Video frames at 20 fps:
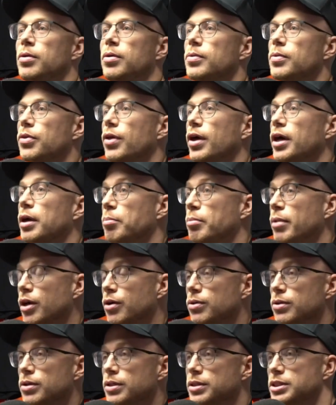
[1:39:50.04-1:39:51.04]
With like
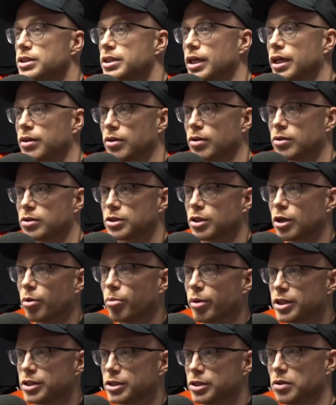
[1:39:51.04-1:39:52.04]
metal and shit, there's so
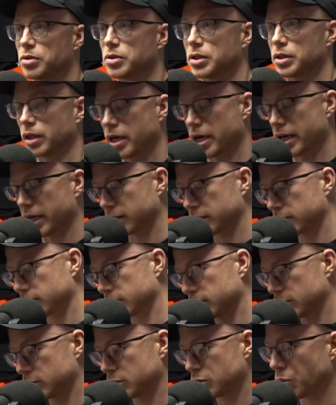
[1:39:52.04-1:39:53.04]
much you can like
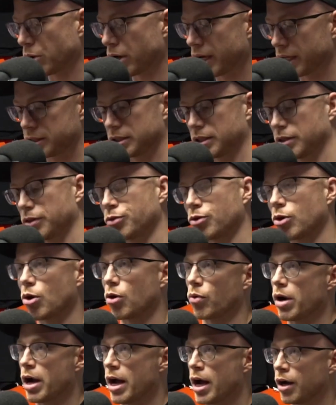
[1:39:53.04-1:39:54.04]
switch and throw
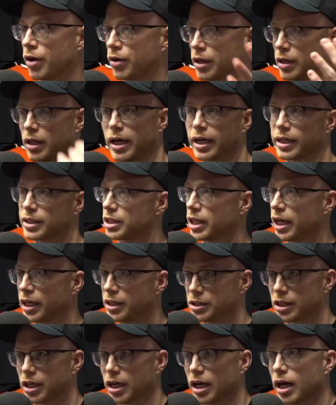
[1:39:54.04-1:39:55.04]
around and like
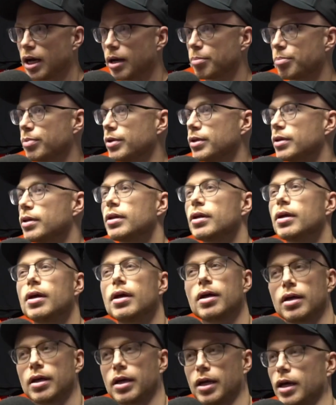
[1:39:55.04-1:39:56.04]
change up. Breakdowns.
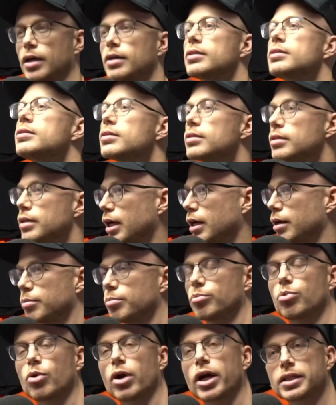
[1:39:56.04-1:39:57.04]
It's all about
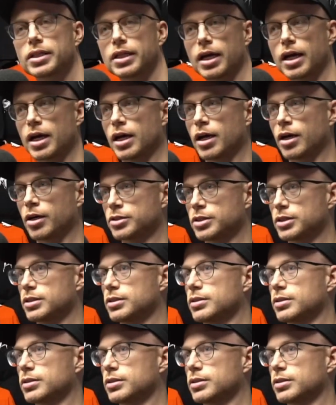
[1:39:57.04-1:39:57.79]
the breakdowns.